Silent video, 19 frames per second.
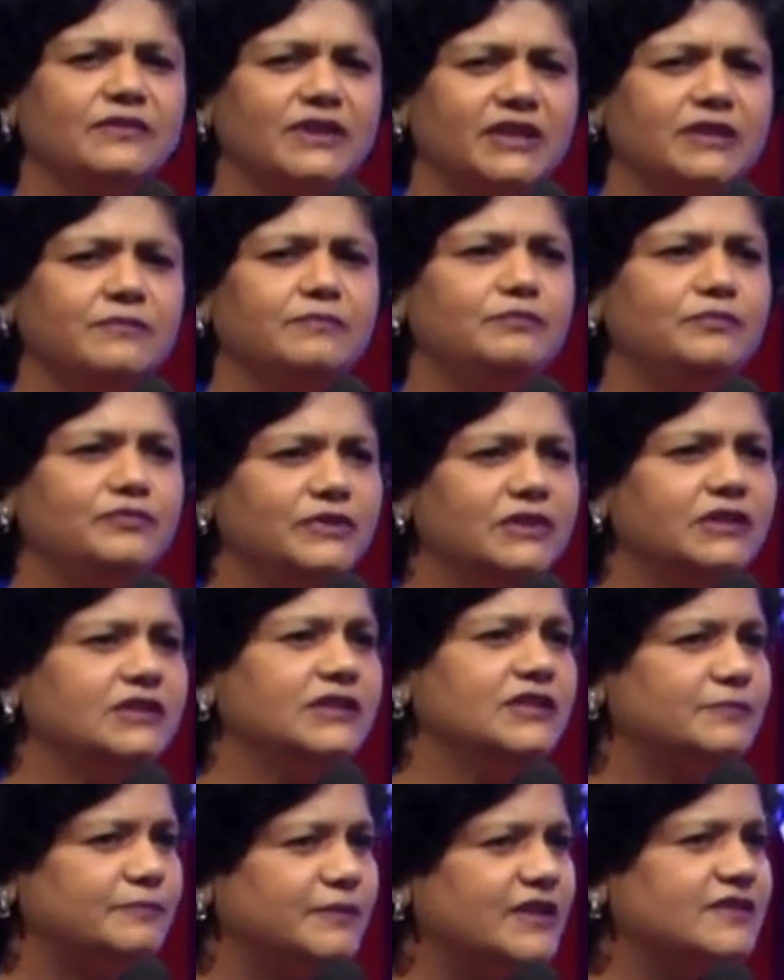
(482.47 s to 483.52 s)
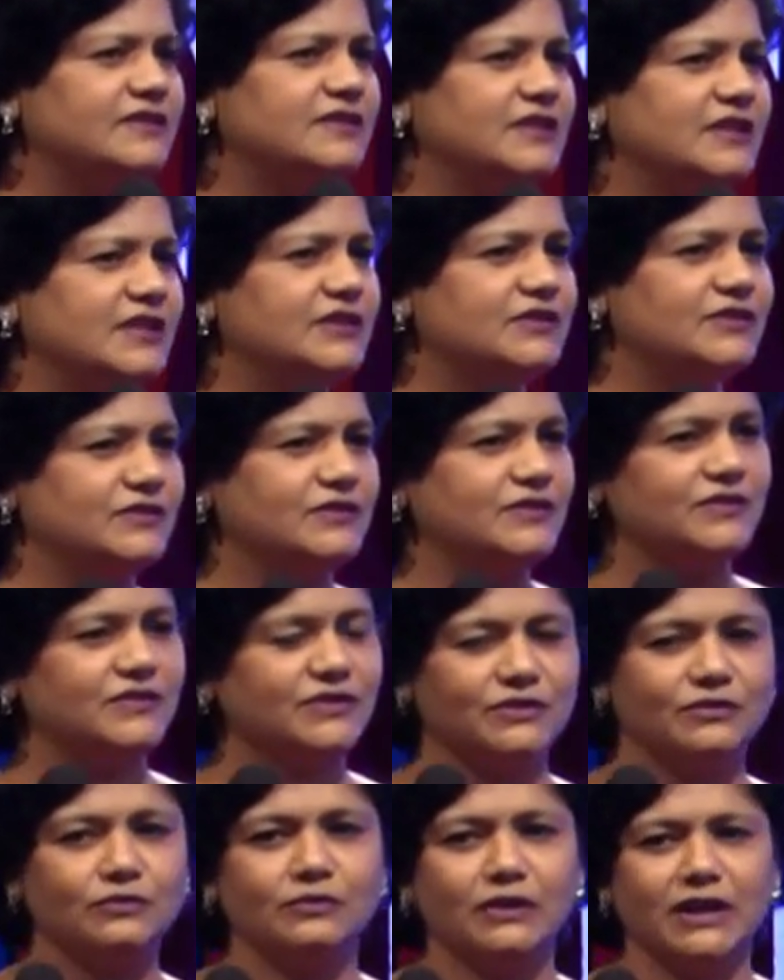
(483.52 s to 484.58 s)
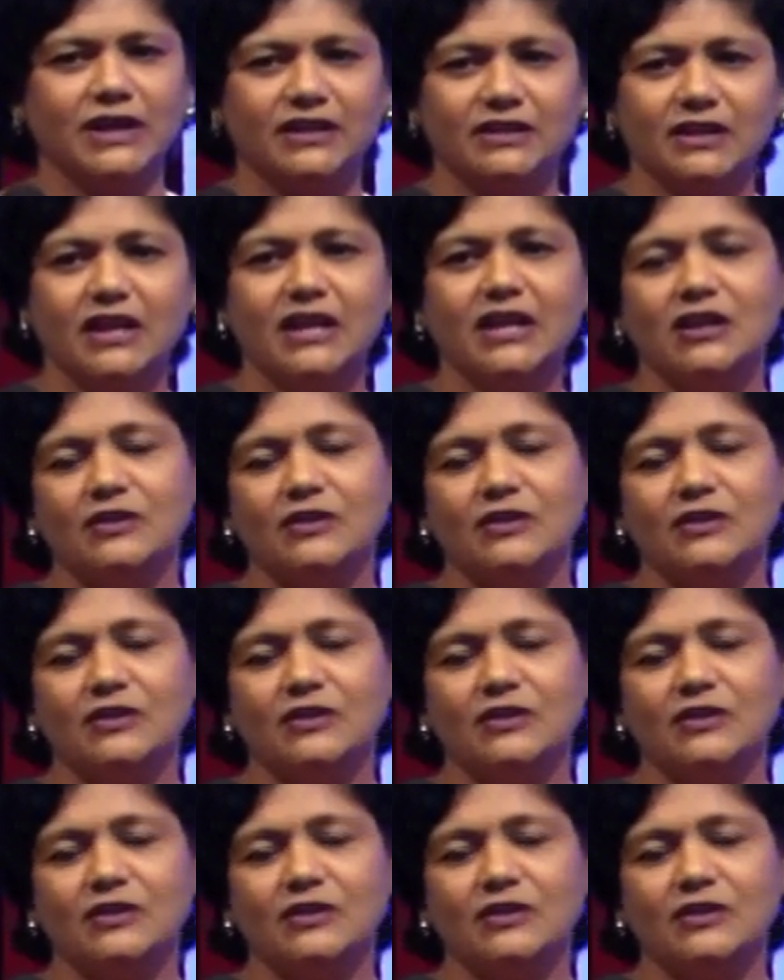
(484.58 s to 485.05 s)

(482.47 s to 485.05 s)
very brilliant presentations, and